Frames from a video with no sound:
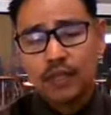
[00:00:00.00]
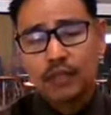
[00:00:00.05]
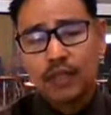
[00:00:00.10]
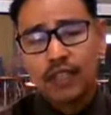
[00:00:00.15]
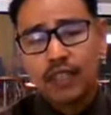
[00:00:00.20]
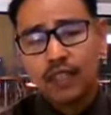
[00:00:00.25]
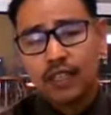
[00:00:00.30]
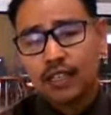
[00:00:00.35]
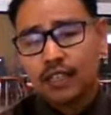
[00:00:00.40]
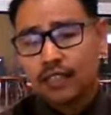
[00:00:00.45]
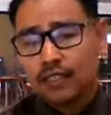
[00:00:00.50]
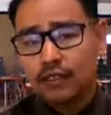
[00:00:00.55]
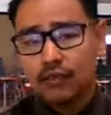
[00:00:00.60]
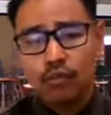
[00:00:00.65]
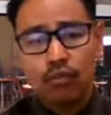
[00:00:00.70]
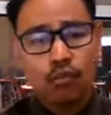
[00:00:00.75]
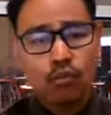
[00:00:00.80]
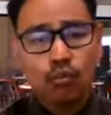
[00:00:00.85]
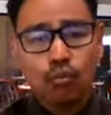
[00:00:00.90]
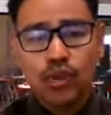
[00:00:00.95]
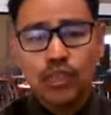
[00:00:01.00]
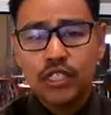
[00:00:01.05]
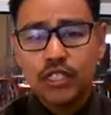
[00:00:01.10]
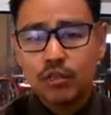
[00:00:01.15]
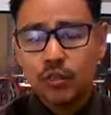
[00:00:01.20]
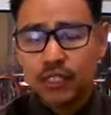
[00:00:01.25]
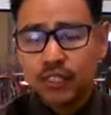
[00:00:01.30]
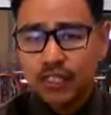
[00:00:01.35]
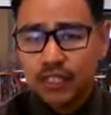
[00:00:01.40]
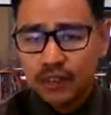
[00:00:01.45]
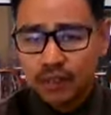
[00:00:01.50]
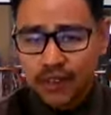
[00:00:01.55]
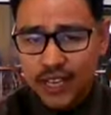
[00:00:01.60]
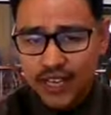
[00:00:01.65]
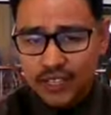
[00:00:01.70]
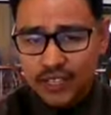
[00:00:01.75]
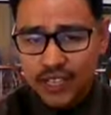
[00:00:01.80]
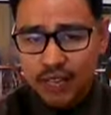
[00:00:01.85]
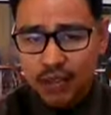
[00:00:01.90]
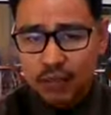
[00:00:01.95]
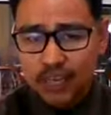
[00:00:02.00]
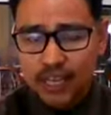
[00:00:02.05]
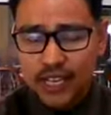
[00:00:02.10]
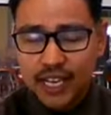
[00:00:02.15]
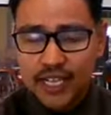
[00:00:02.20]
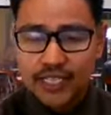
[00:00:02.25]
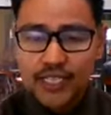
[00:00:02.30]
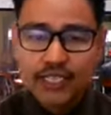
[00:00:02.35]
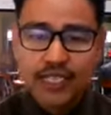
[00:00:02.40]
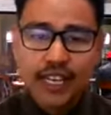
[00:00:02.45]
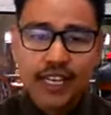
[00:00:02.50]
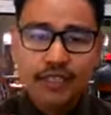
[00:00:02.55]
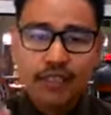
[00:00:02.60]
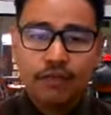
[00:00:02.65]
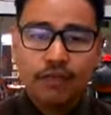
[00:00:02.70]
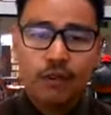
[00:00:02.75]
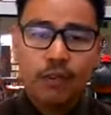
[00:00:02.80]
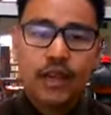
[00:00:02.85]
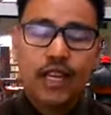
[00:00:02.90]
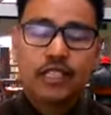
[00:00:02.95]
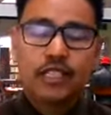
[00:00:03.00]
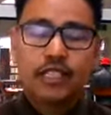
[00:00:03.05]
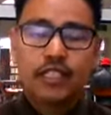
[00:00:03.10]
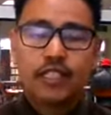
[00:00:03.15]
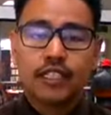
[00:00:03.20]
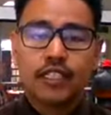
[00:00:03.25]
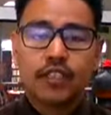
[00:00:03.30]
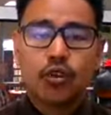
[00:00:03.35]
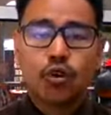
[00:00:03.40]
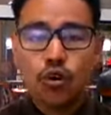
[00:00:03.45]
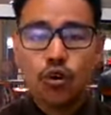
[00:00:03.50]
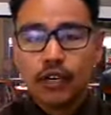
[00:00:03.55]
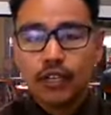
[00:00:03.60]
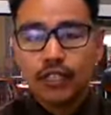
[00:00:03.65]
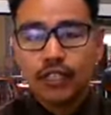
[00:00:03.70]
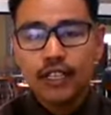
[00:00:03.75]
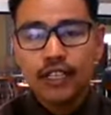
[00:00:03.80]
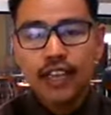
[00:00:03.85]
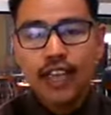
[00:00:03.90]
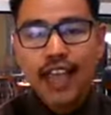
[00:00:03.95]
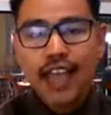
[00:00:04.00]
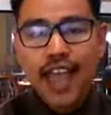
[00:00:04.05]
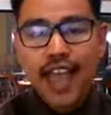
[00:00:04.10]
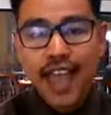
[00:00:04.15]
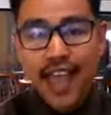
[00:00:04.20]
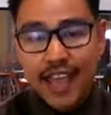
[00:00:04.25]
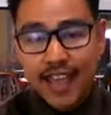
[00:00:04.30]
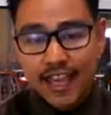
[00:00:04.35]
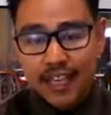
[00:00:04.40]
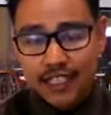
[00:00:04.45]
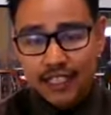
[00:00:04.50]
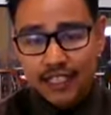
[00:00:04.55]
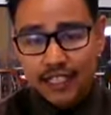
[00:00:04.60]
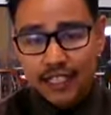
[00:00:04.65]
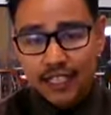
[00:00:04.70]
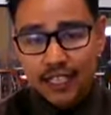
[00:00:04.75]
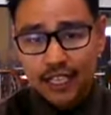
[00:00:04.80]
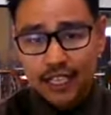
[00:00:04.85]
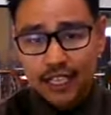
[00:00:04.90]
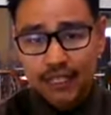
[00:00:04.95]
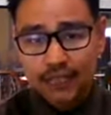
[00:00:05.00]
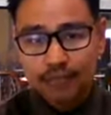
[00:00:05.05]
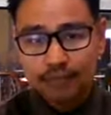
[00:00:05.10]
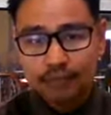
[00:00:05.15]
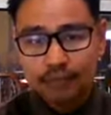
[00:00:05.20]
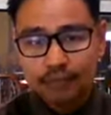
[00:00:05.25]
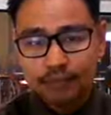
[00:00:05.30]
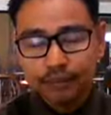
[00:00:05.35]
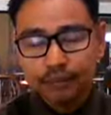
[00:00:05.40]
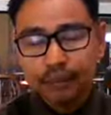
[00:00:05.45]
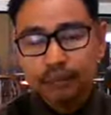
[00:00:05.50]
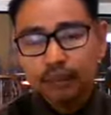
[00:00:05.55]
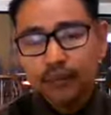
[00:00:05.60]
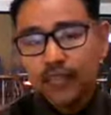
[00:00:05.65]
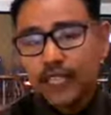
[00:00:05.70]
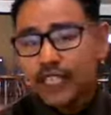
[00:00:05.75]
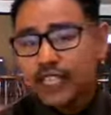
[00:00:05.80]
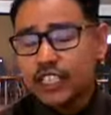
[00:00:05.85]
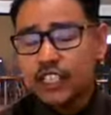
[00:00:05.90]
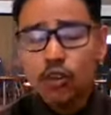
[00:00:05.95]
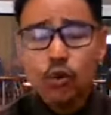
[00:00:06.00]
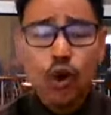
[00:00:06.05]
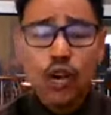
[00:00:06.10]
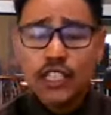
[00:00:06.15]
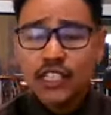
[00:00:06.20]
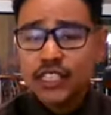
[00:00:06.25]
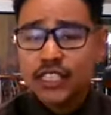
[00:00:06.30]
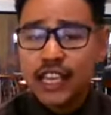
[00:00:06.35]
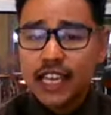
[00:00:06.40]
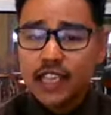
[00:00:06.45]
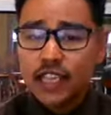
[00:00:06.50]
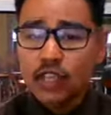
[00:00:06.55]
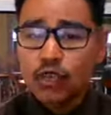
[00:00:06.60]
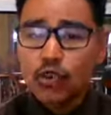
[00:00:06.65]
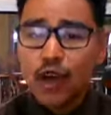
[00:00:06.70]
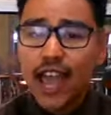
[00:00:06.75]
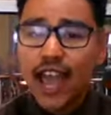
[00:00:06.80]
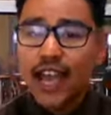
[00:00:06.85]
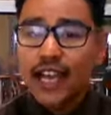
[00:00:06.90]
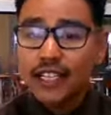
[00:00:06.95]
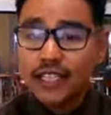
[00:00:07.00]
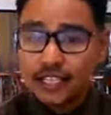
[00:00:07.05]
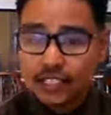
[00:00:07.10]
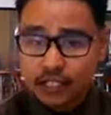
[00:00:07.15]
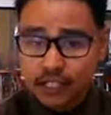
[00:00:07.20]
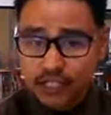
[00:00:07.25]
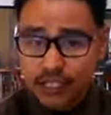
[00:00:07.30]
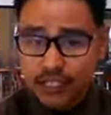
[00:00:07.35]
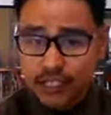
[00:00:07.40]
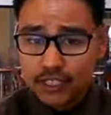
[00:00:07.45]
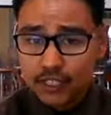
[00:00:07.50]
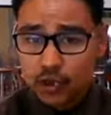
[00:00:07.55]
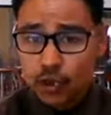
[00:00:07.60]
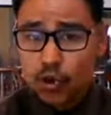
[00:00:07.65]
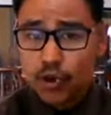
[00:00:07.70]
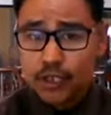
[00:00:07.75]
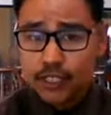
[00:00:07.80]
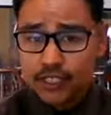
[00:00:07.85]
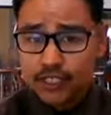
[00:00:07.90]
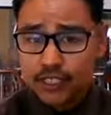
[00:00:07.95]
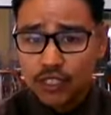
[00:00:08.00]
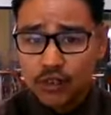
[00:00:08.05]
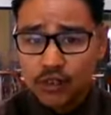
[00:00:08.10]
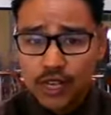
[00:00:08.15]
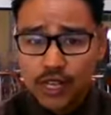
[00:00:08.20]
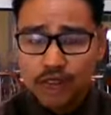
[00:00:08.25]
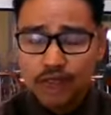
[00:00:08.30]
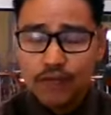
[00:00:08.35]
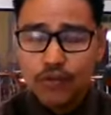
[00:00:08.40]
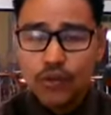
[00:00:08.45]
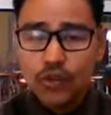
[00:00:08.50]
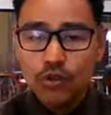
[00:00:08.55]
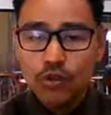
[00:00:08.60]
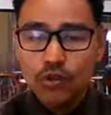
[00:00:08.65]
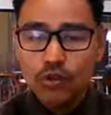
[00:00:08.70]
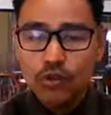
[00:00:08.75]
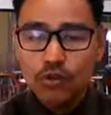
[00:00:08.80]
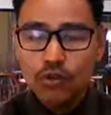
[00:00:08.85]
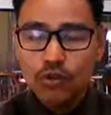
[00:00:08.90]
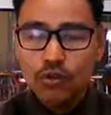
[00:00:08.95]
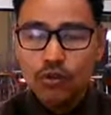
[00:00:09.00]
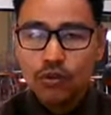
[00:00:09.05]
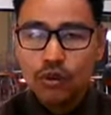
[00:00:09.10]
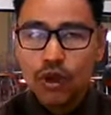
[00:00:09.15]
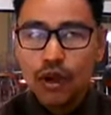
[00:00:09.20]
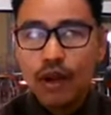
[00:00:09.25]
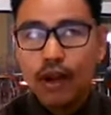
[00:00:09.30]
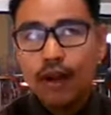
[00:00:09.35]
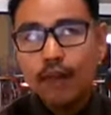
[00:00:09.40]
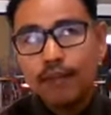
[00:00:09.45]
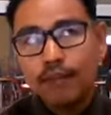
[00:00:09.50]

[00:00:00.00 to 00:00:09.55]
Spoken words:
depending on what you put on the FAFSA application, that information is scored, and each question that you answer is scored. So if you